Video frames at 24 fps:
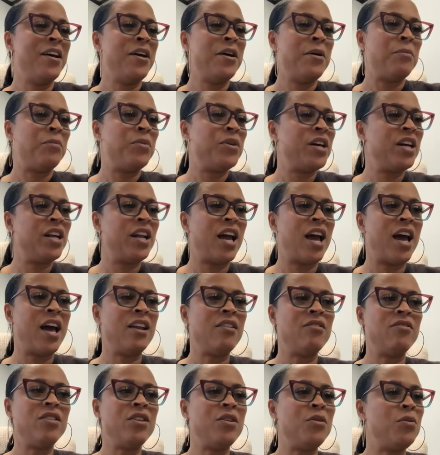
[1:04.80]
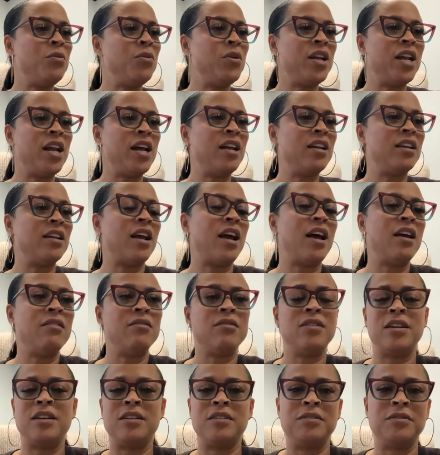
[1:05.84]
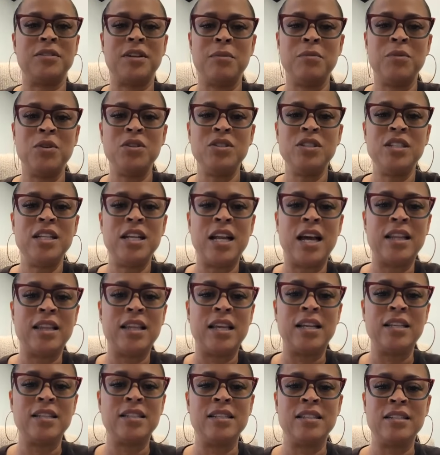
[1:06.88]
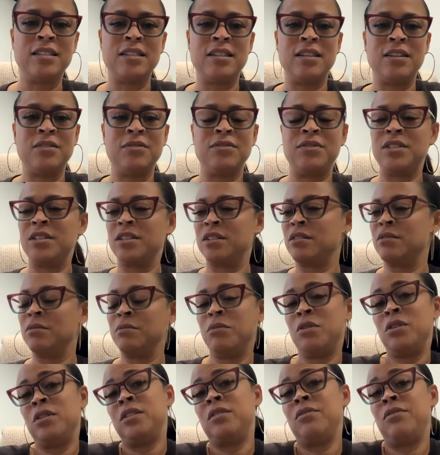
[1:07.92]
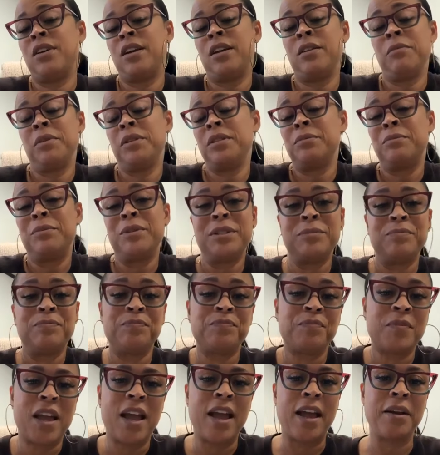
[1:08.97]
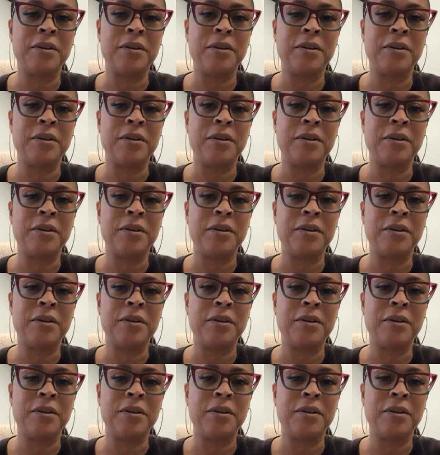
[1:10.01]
But I don't know what I don't know. I'm usually not that sensitive to multivitamins, but hey.